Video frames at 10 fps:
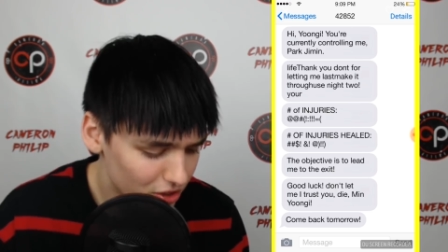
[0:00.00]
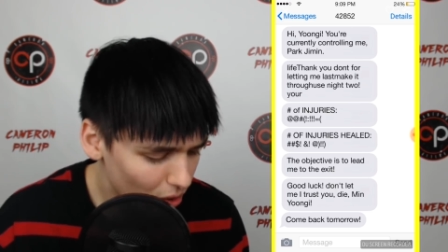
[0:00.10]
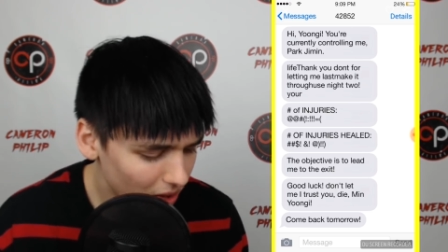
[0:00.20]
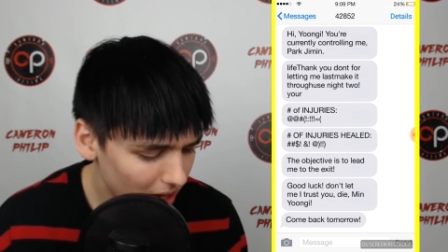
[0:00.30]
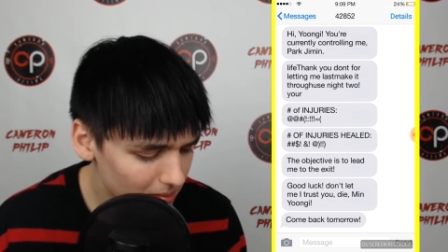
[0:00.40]

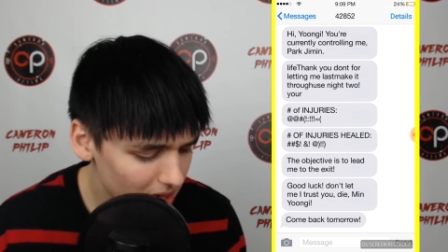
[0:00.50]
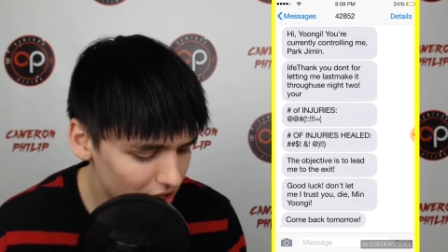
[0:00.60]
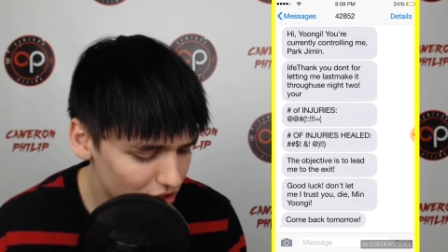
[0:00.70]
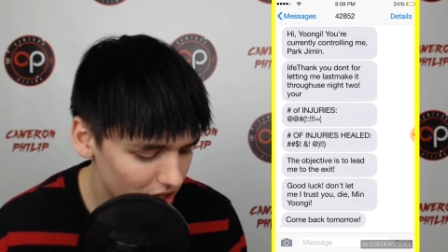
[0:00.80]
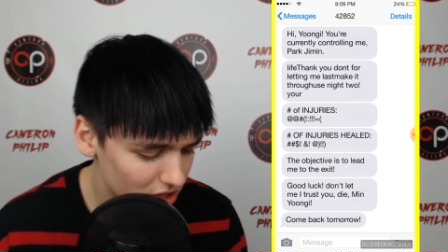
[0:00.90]
Don't let me, I
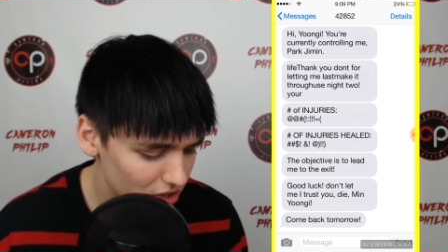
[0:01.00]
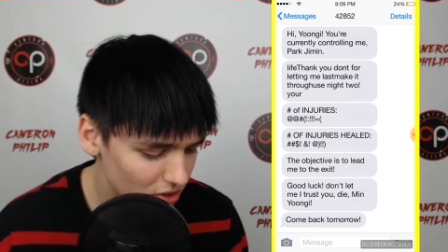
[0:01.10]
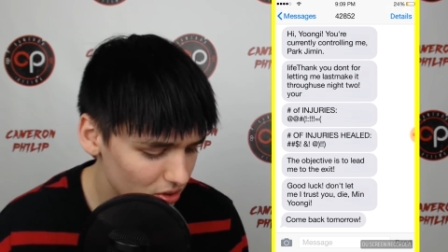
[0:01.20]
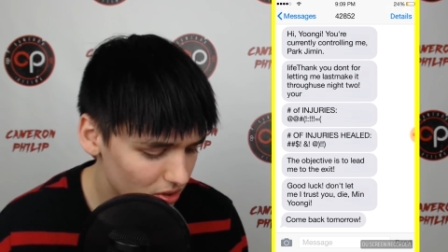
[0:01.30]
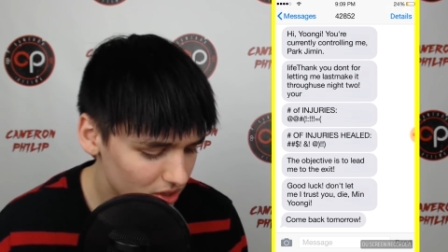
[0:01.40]
trust
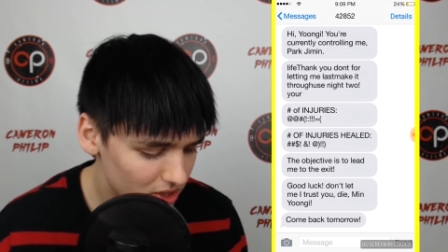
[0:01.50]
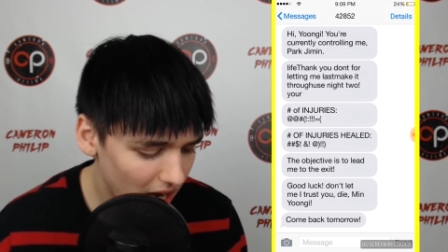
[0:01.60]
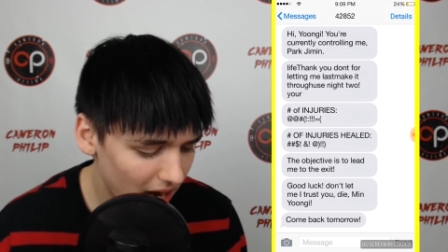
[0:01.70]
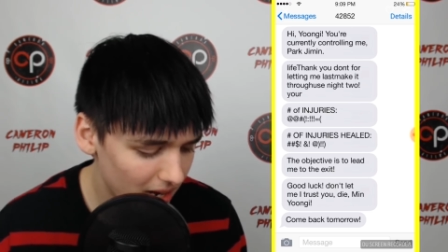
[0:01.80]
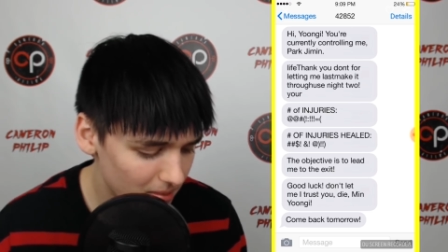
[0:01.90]
you,
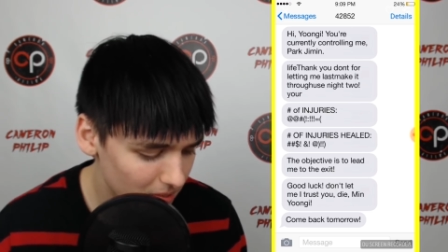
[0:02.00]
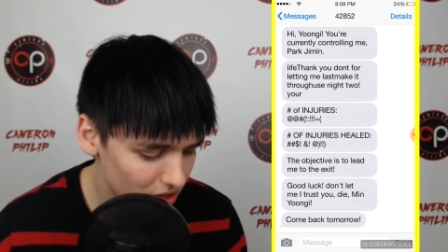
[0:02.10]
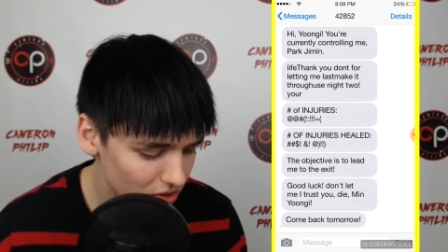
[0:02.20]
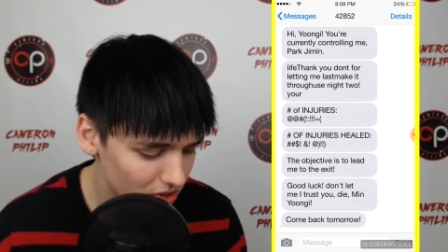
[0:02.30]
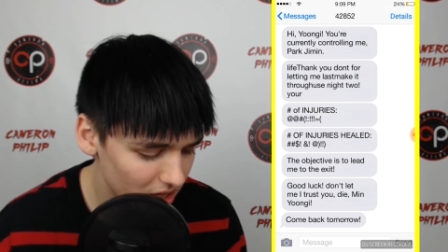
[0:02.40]
die, Min
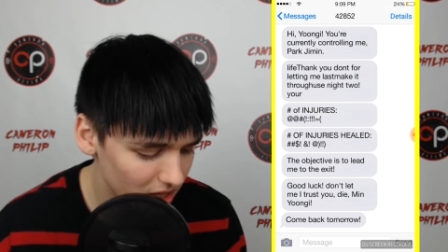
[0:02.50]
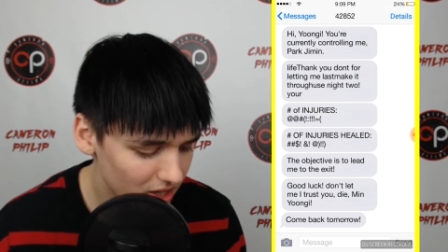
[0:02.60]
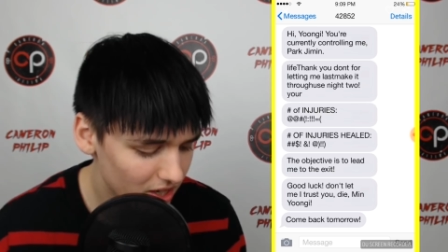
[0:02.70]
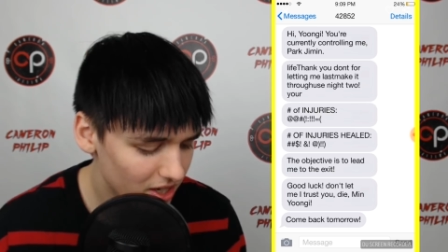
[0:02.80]
Yoongi.